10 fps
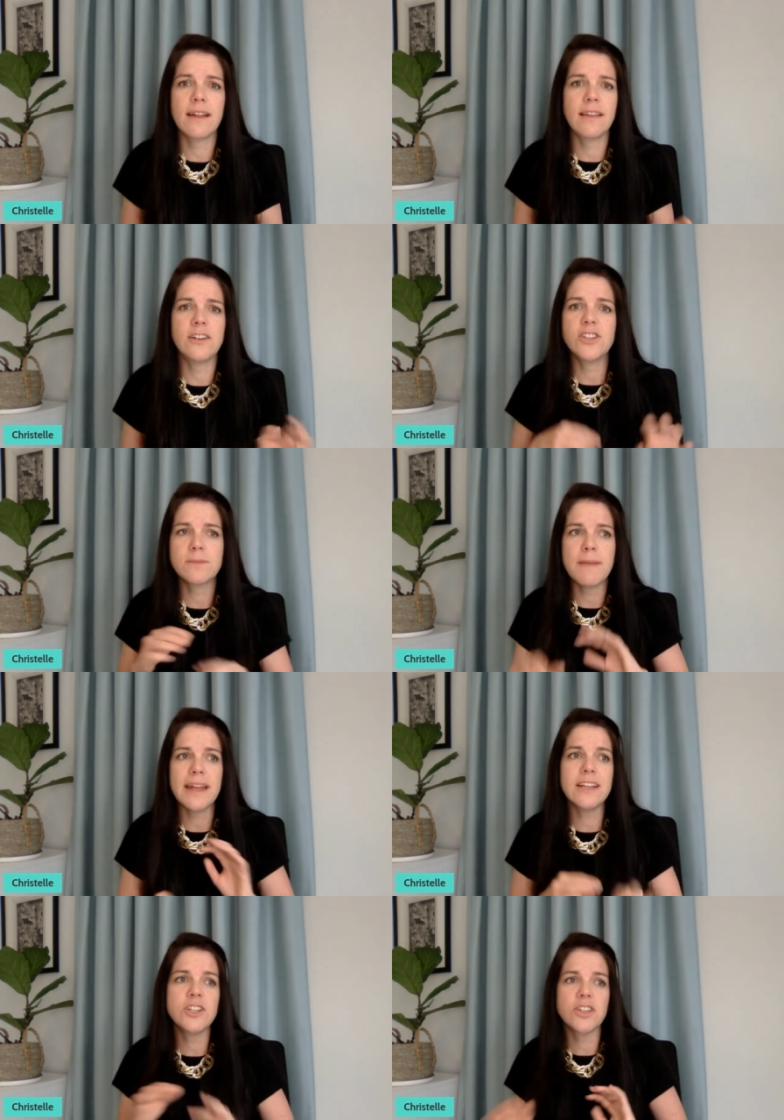and then just
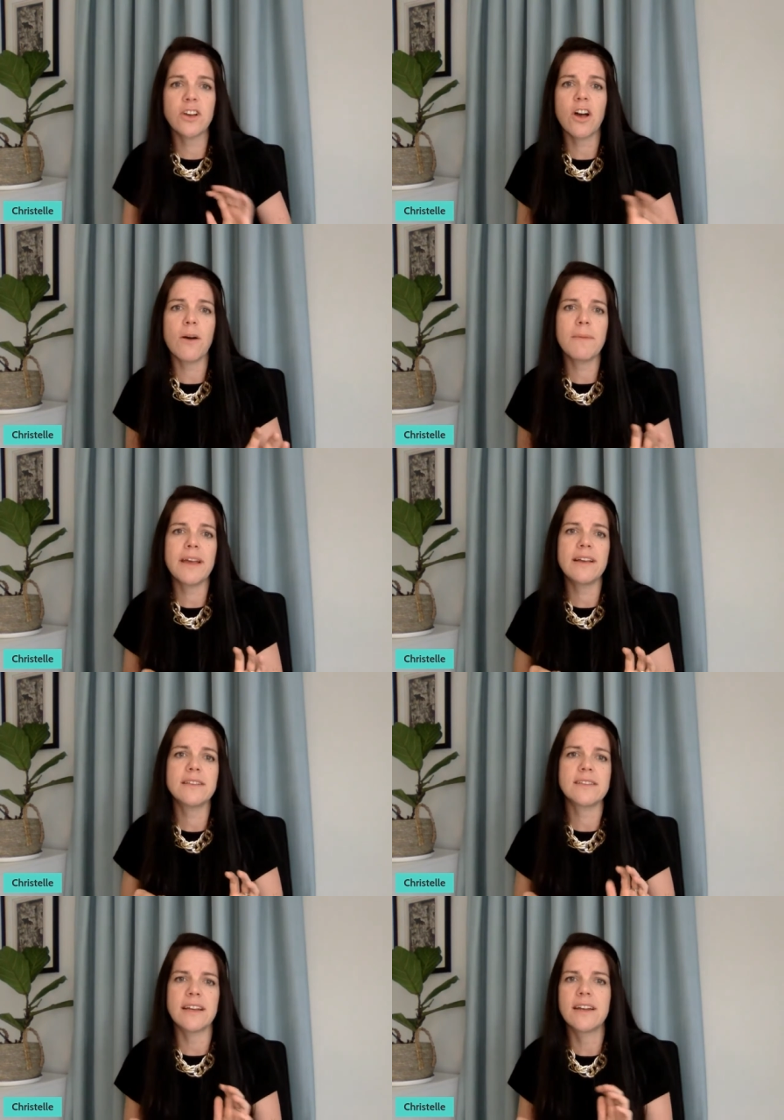manage the
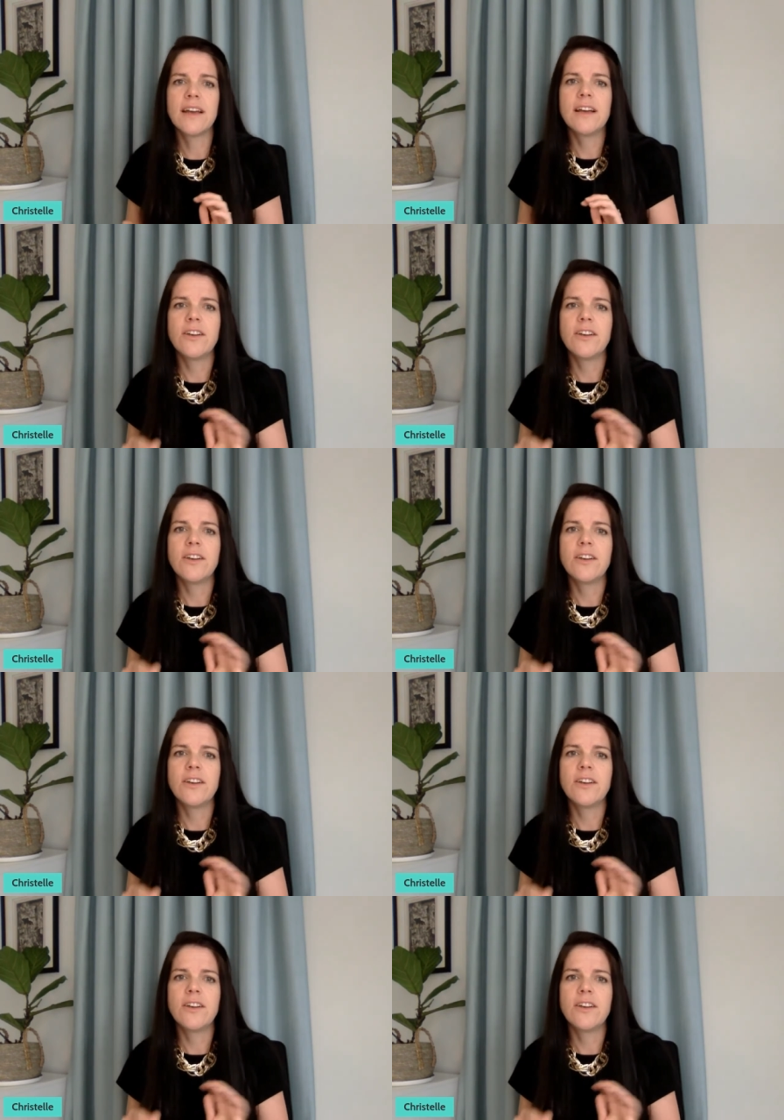comments and